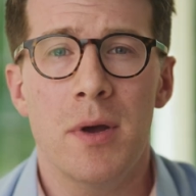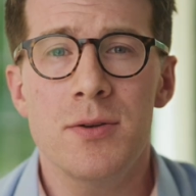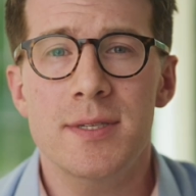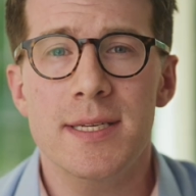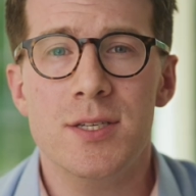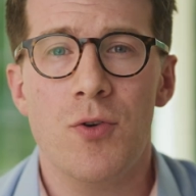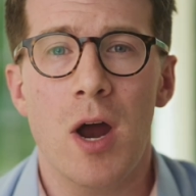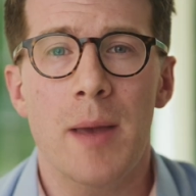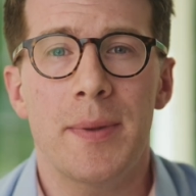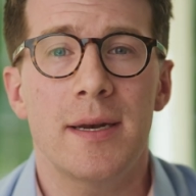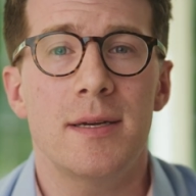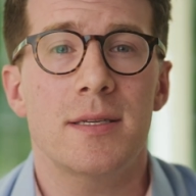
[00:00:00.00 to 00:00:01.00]
Most
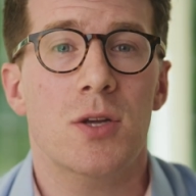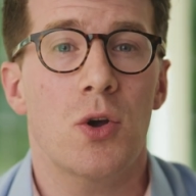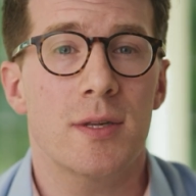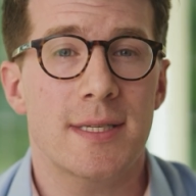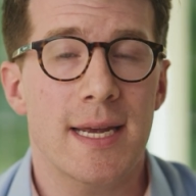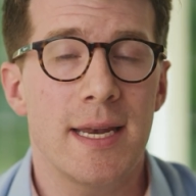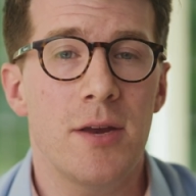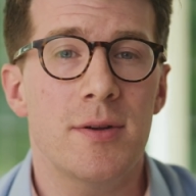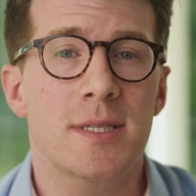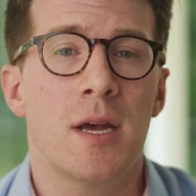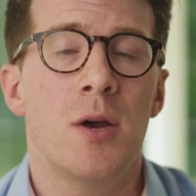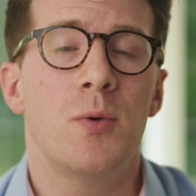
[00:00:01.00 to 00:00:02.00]
describe it as
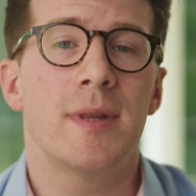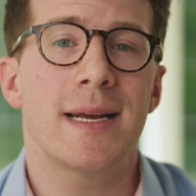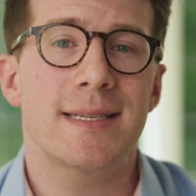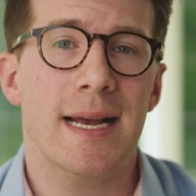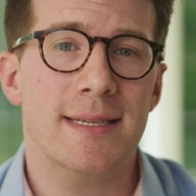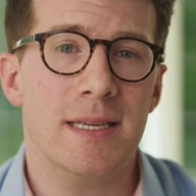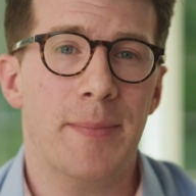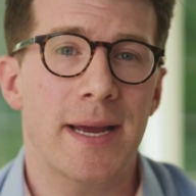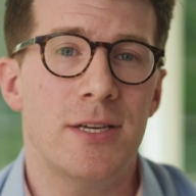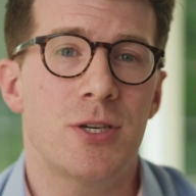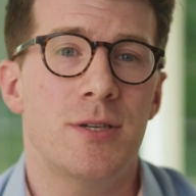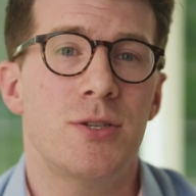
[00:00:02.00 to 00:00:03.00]
continuous with
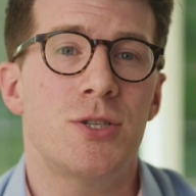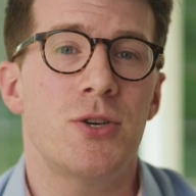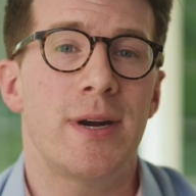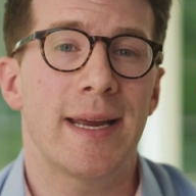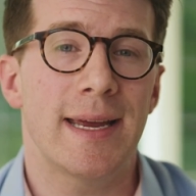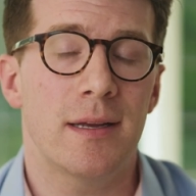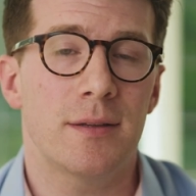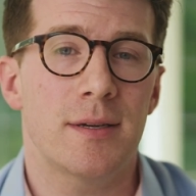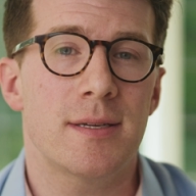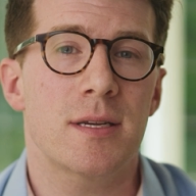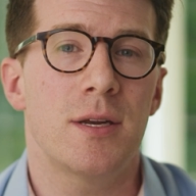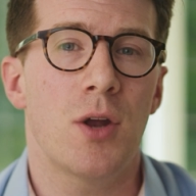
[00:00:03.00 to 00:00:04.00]
exacerbations during
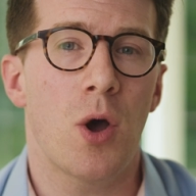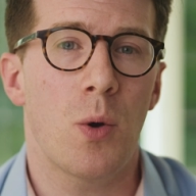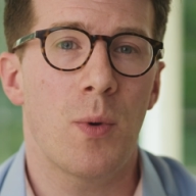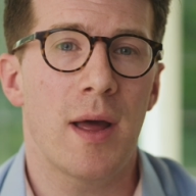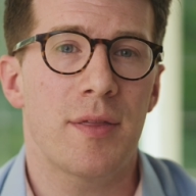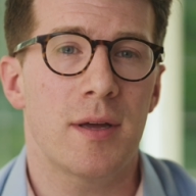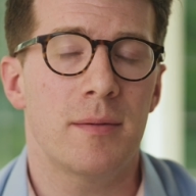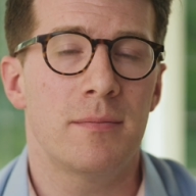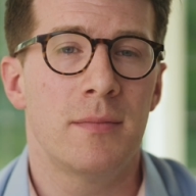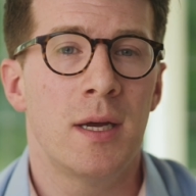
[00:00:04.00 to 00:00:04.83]
illness and hot weather.